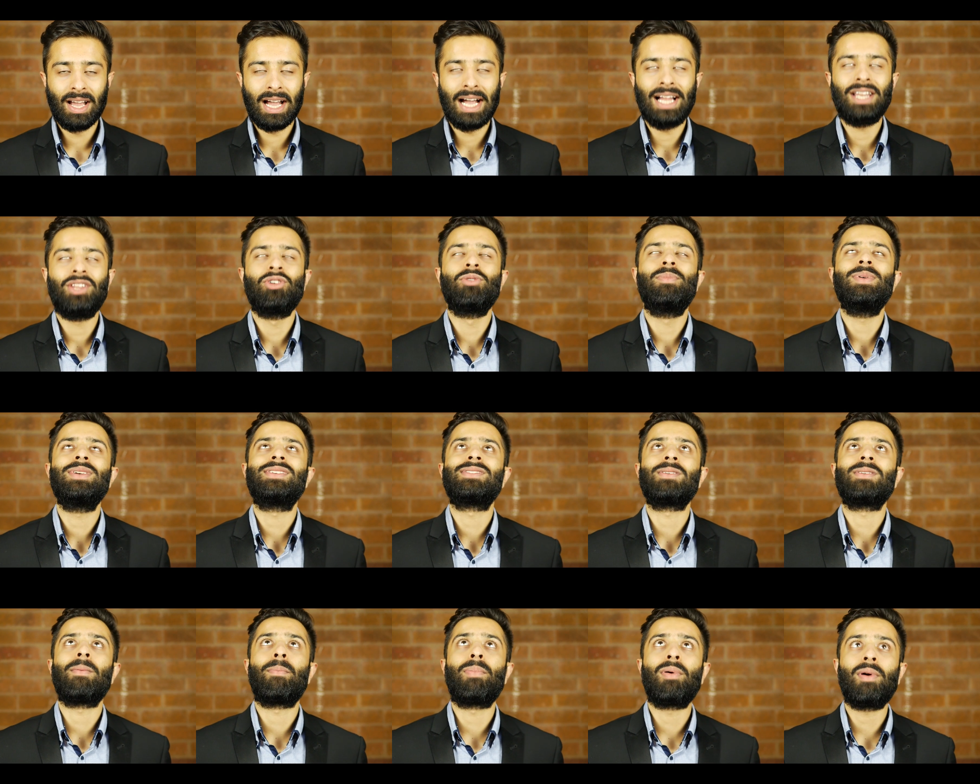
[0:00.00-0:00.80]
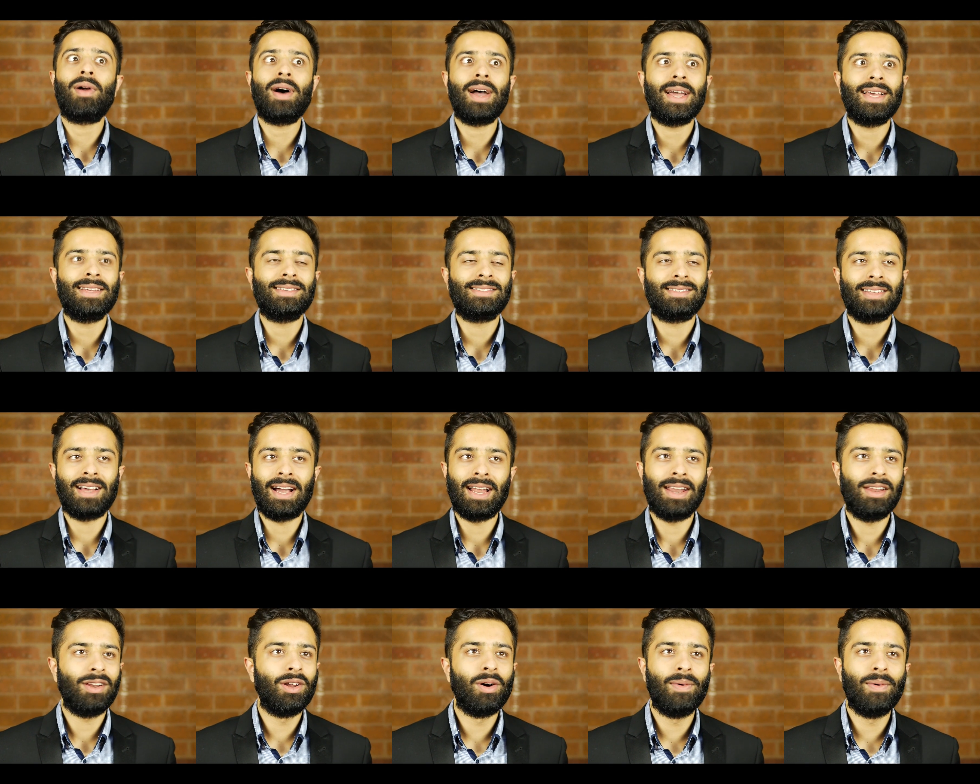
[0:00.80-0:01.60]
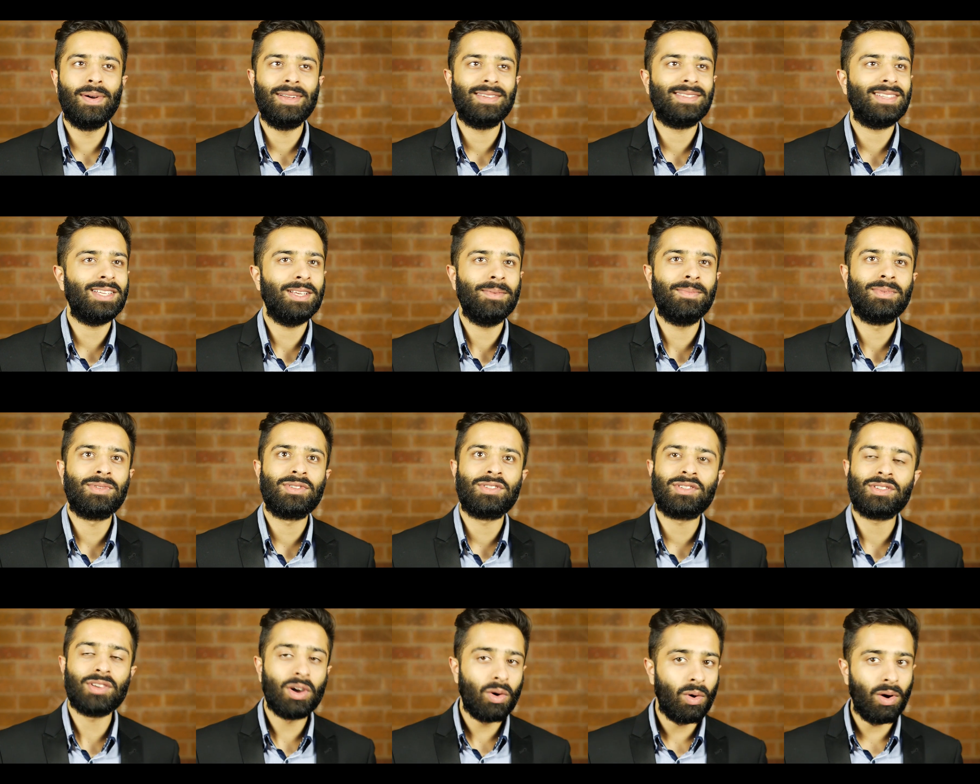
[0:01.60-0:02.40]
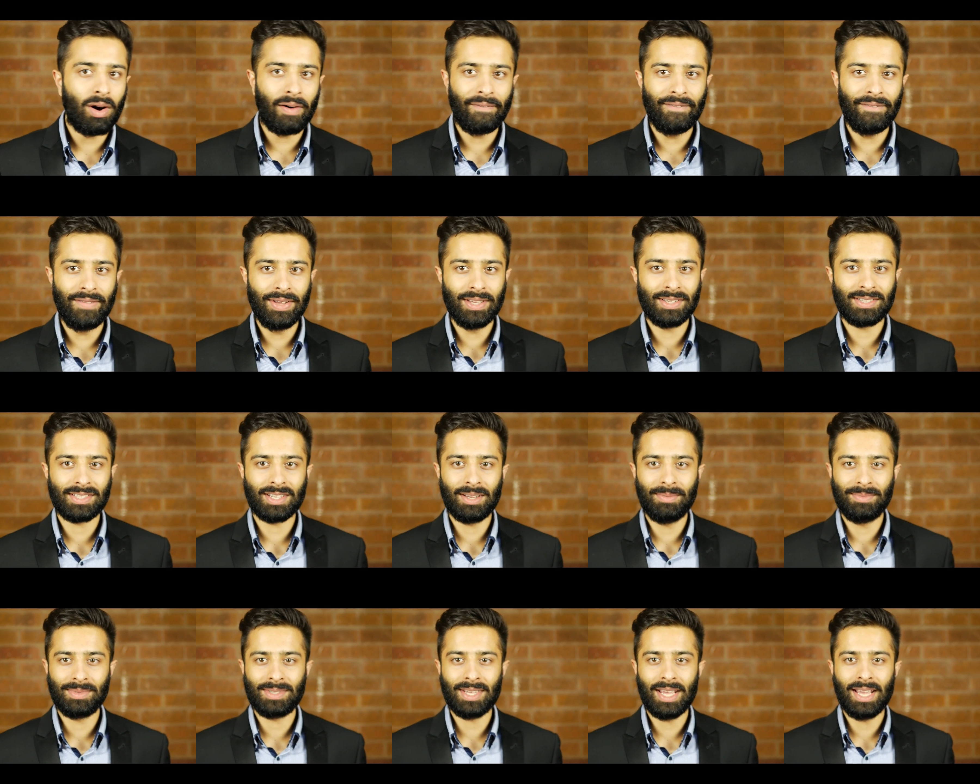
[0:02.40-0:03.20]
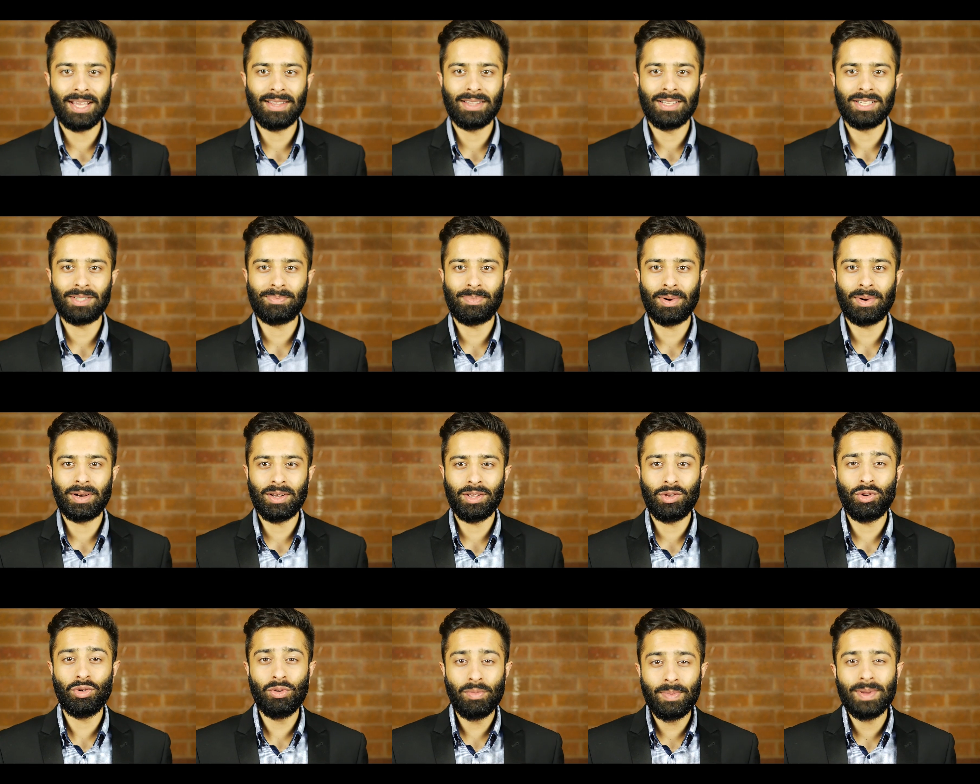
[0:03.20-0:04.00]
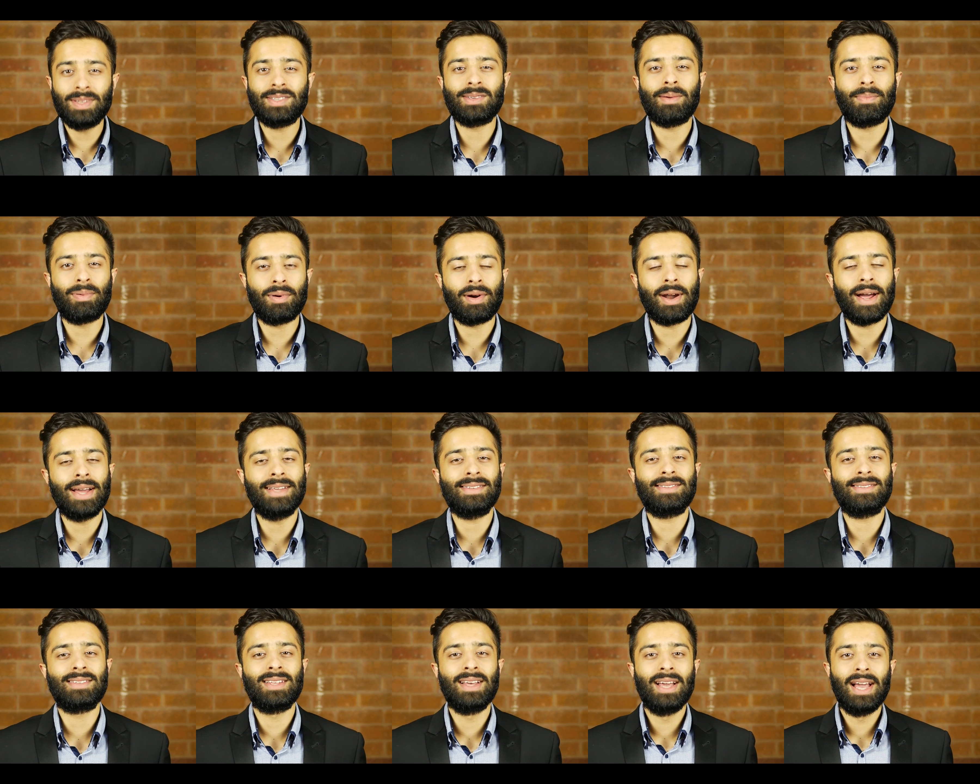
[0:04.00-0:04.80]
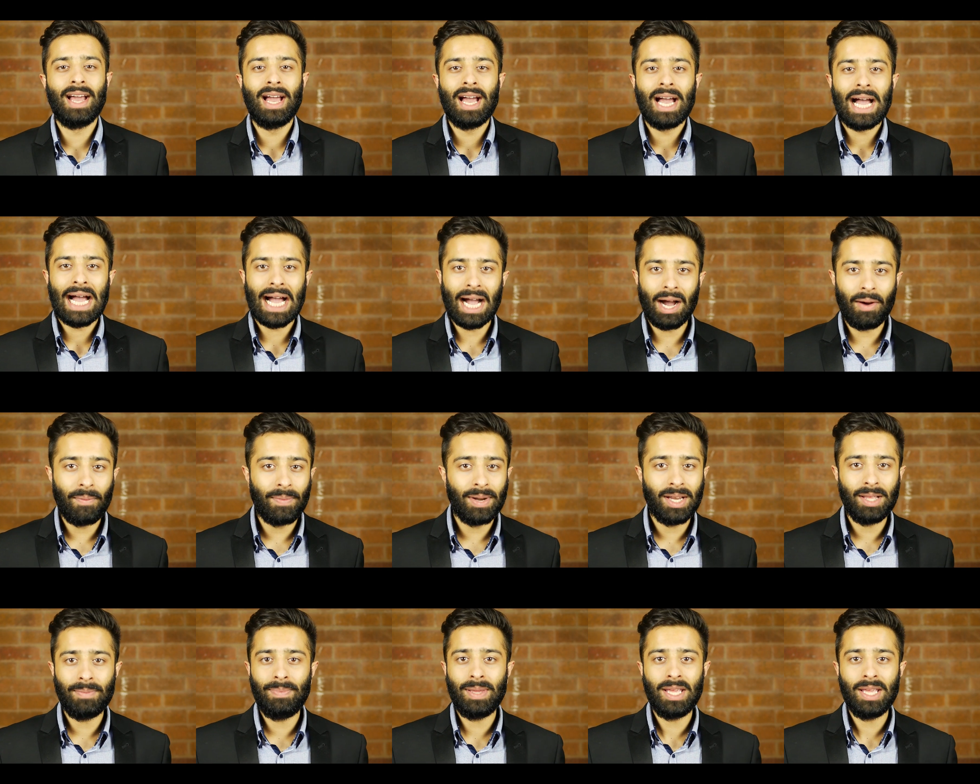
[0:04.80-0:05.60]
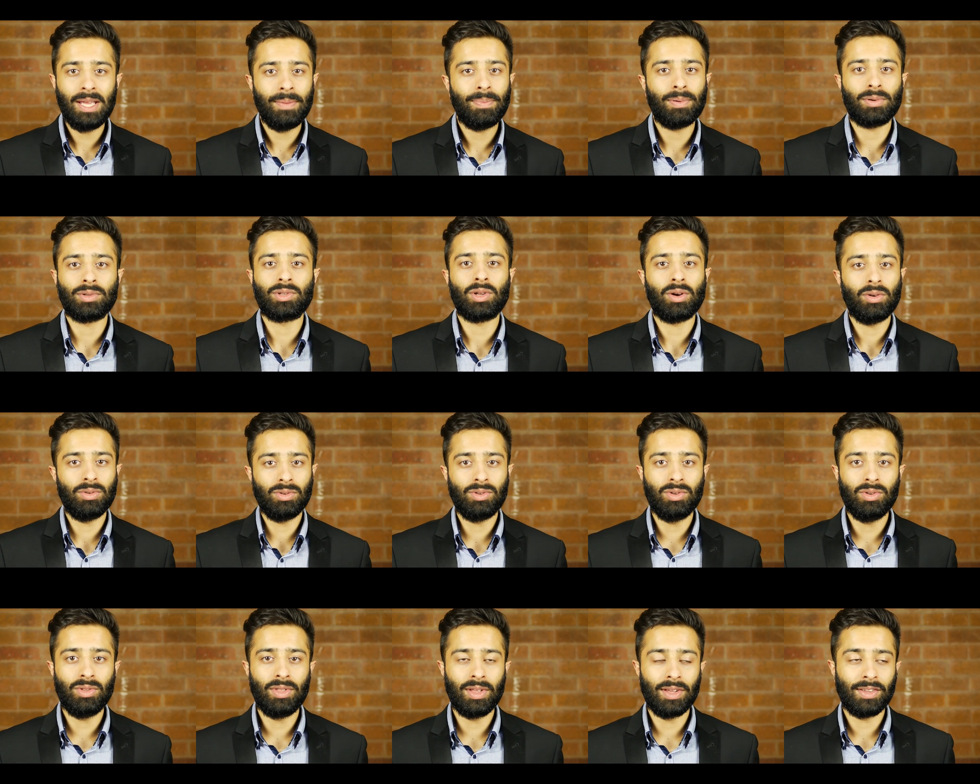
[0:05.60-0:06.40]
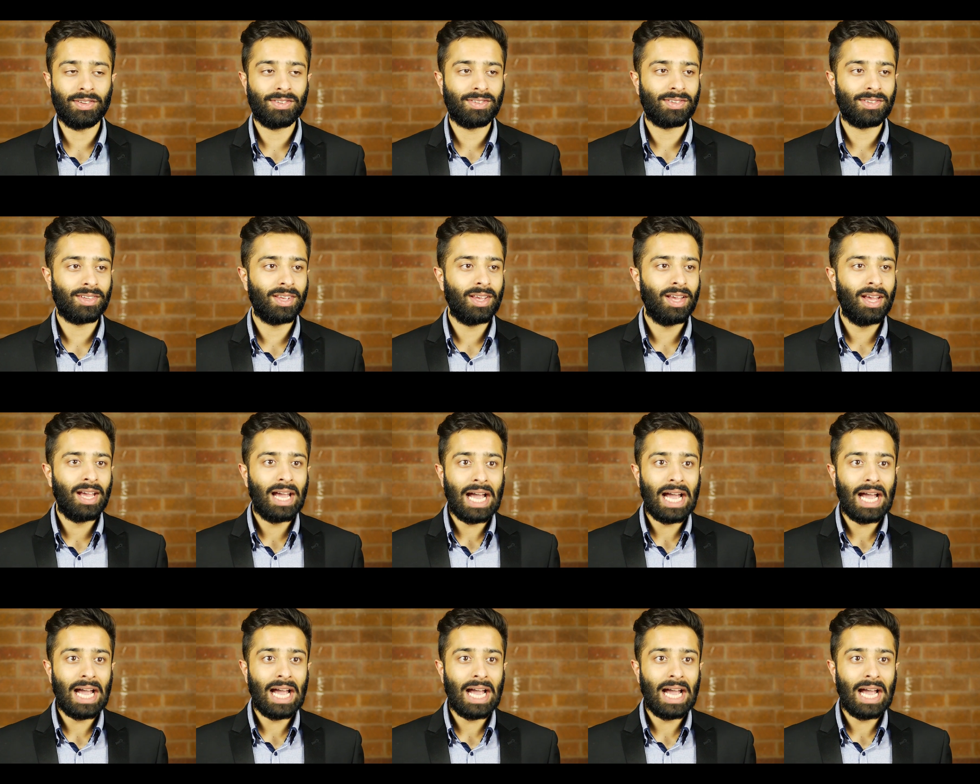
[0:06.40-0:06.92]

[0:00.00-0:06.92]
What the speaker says: And you'll be surprised, and I know it seems so obvious that I'm saying this, but you'll be surprised how many people don't do this.